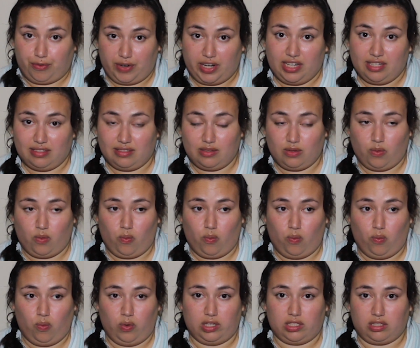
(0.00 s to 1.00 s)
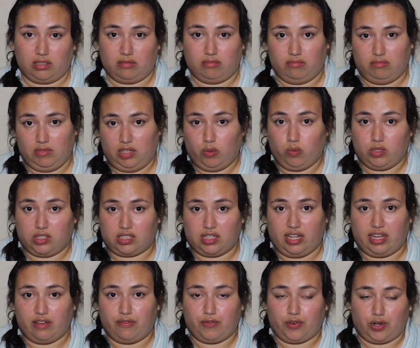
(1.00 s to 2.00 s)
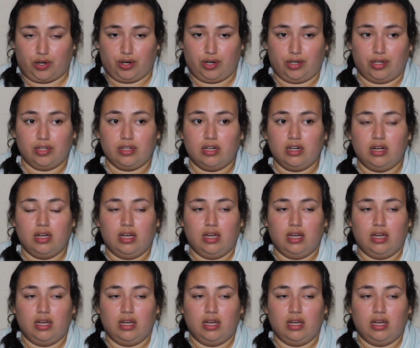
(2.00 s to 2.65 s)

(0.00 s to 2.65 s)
friend what it was like for her,